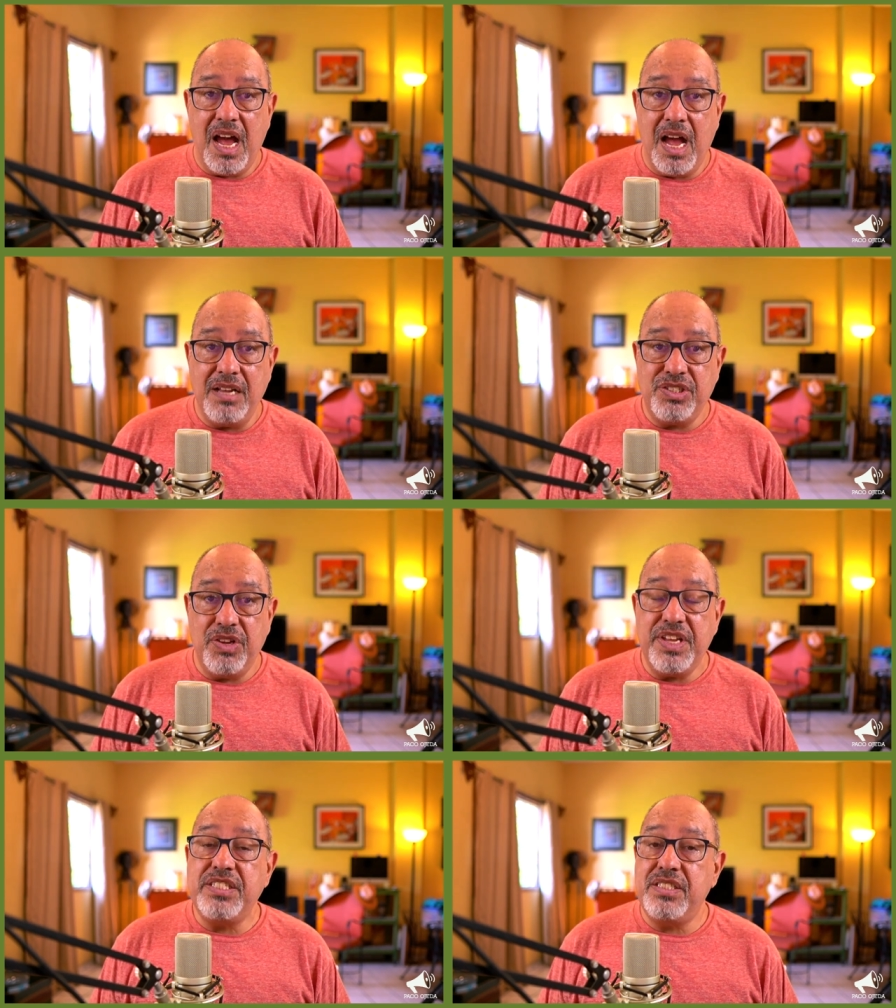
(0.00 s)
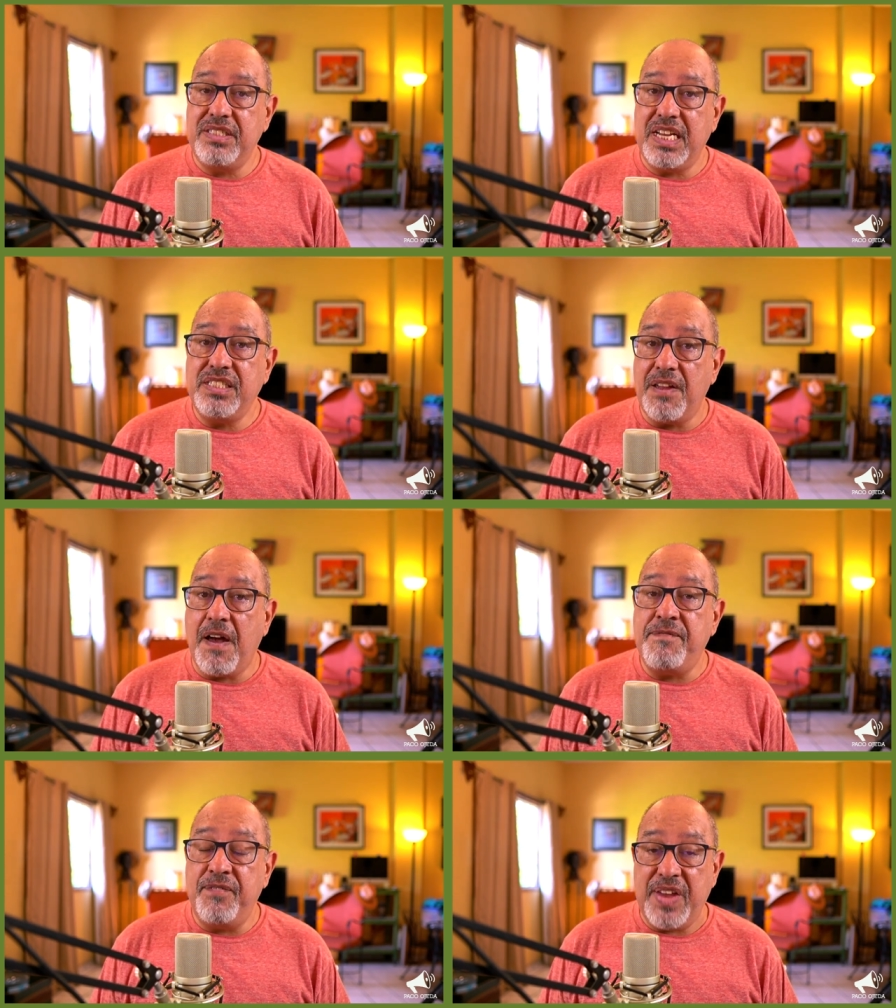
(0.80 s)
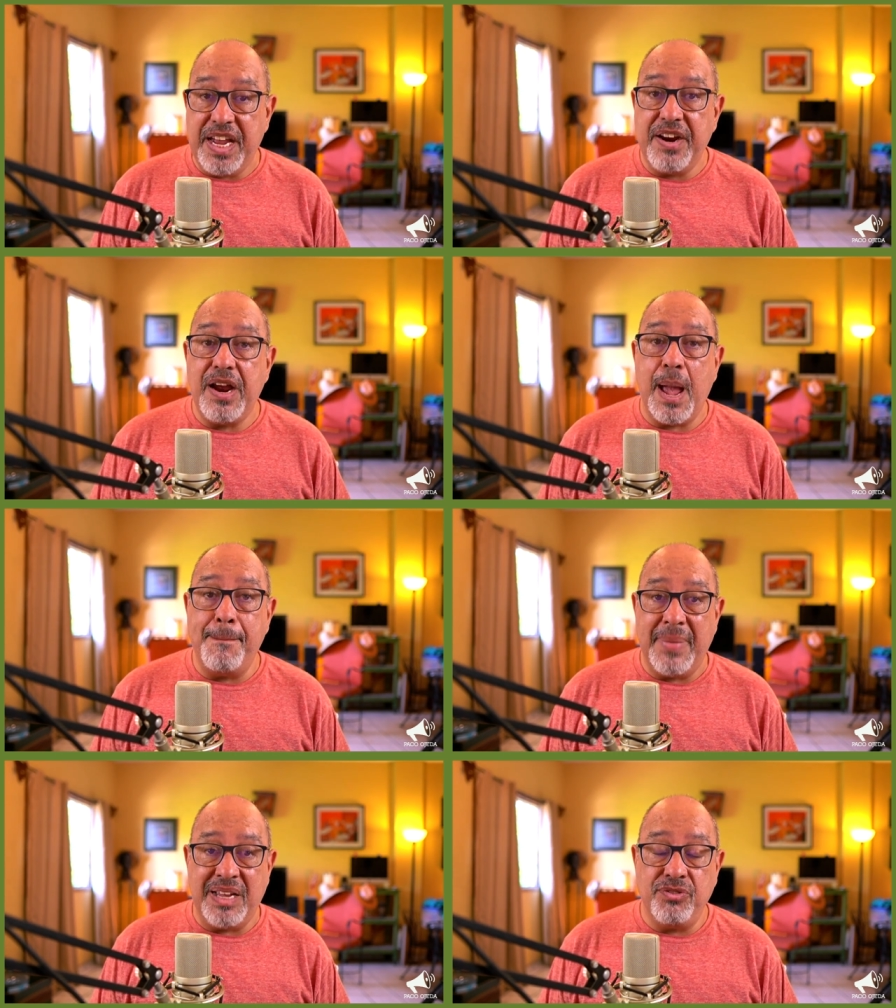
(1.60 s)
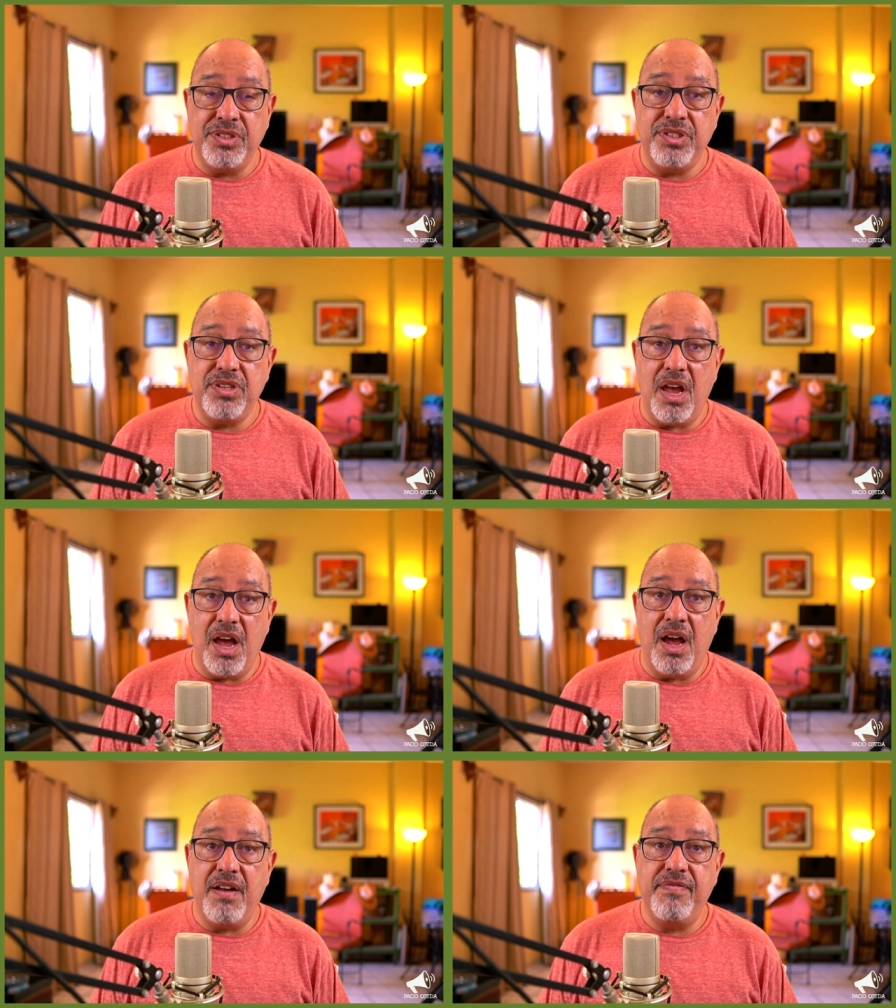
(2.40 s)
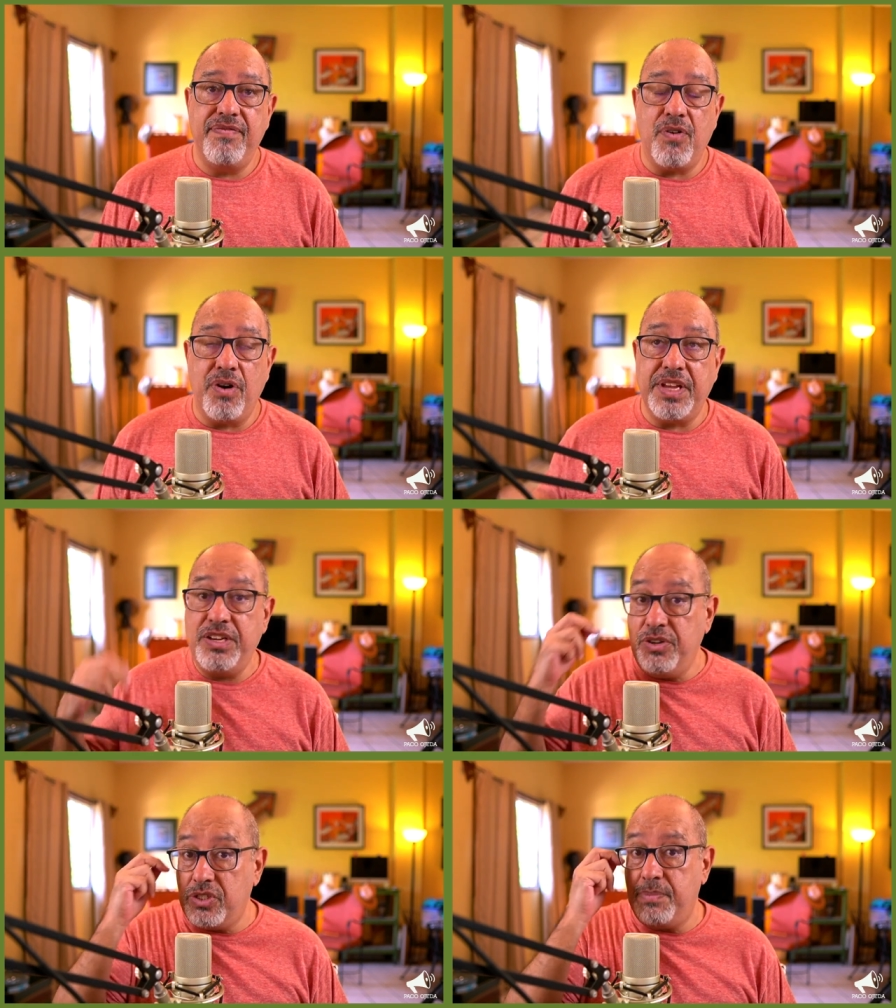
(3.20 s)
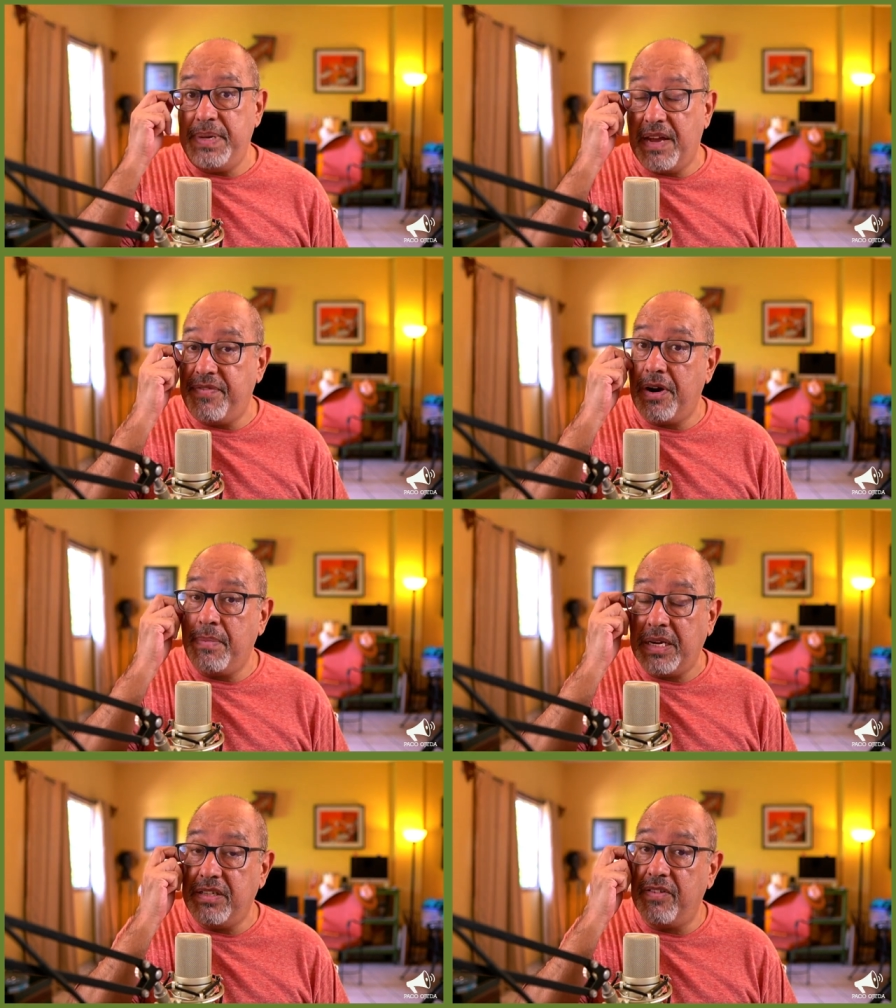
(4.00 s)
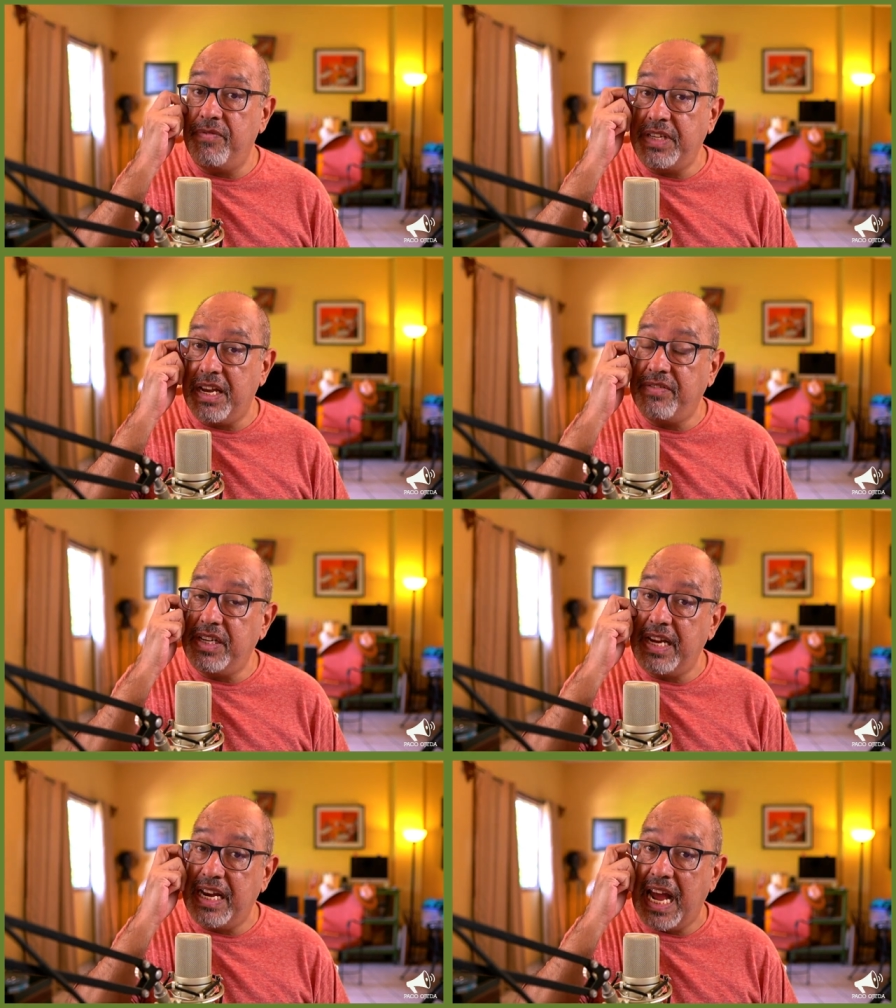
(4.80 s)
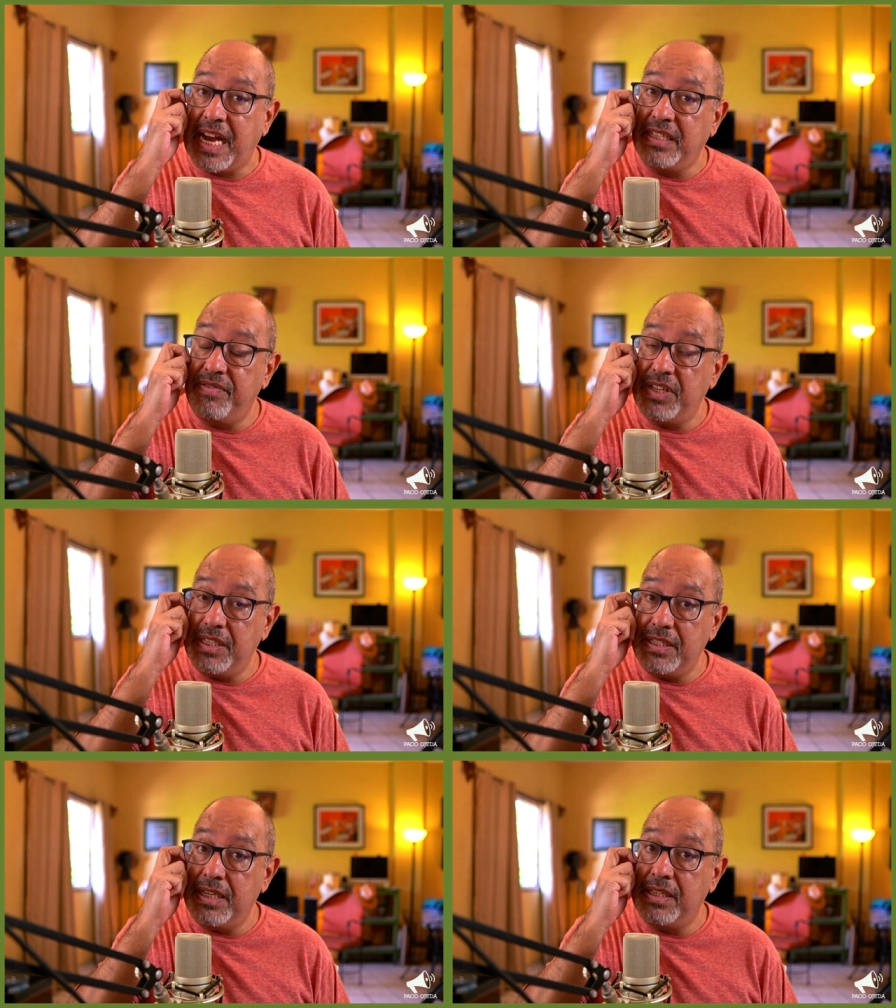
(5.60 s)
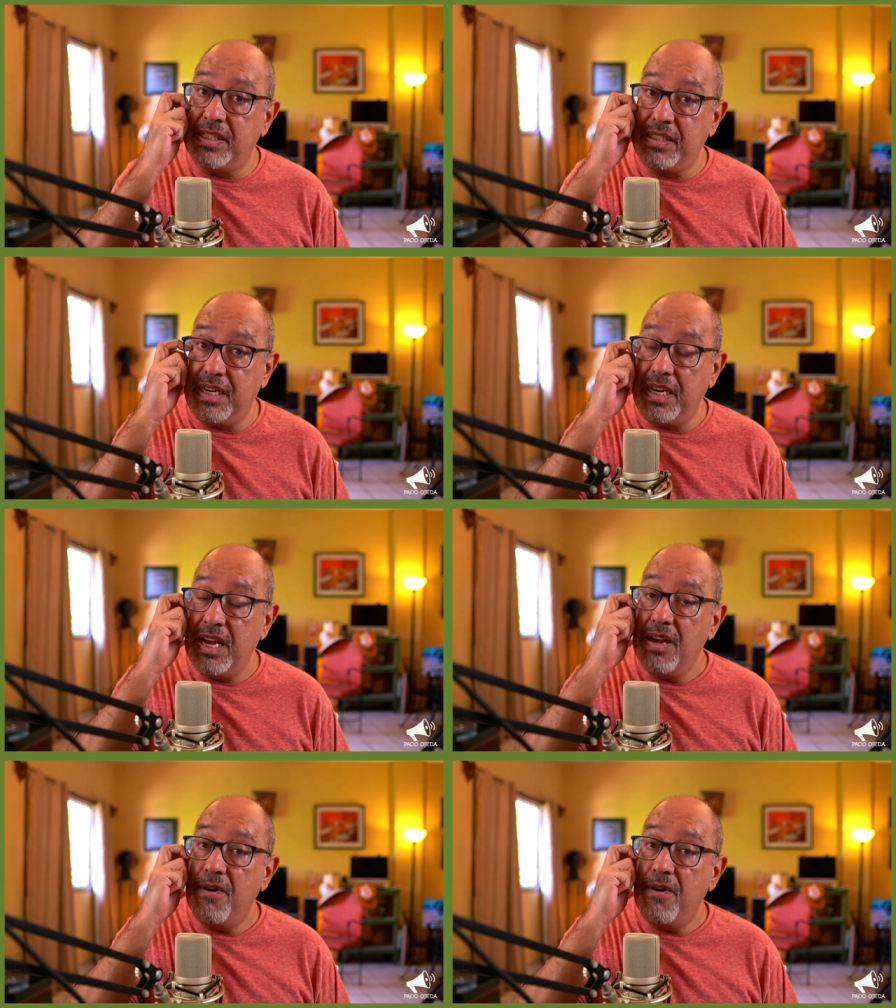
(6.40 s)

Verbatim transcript: Uh, so there's, there's a fair amount of, or there used to be a fair amount of Day of the Dead activities in the city